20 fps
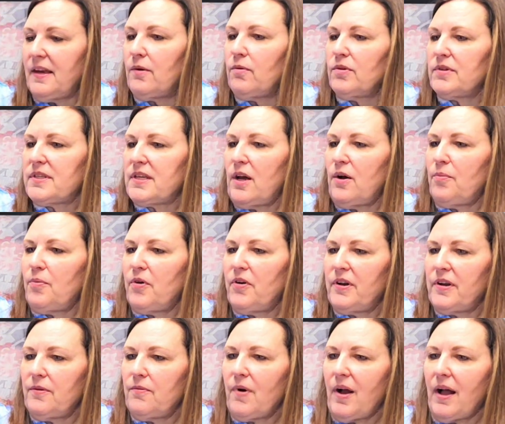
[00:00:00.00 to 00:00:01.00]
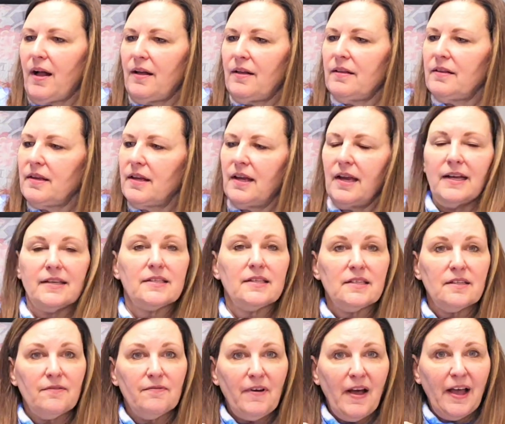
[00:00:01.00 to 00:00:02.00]
think will sell pretty well. Has
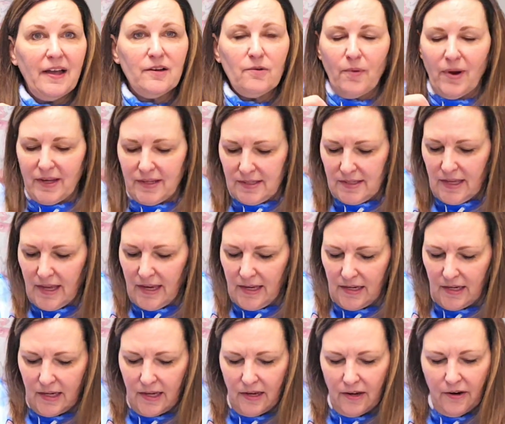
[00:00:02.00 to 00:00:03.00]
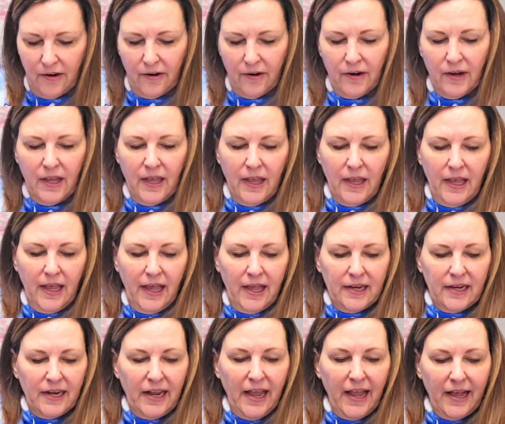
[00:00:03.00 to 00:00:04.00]
a defined waistline here,
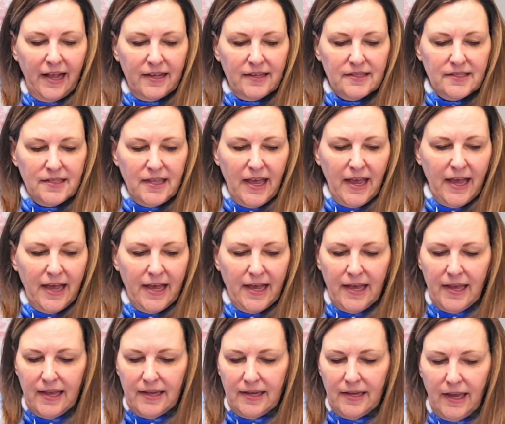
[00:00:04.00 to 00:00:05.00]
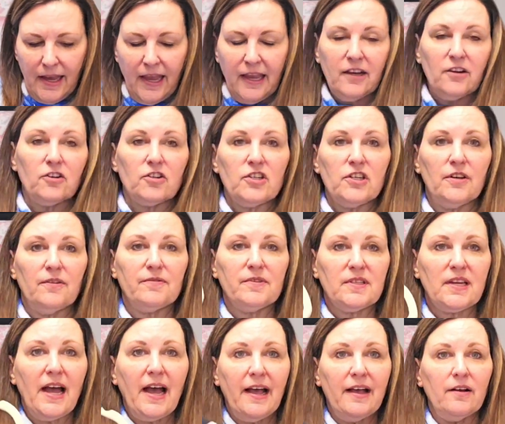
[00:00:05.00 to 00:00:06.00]
and it has that handkerchief
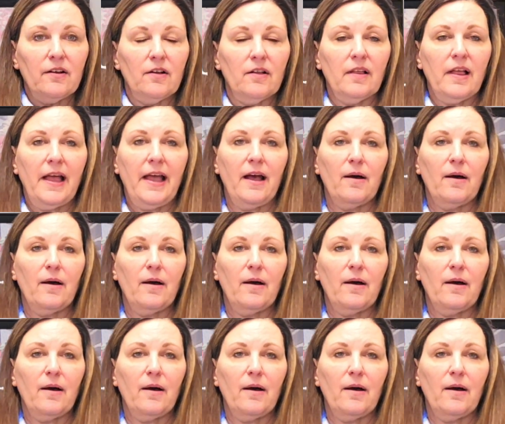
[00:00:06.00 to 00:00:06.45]
style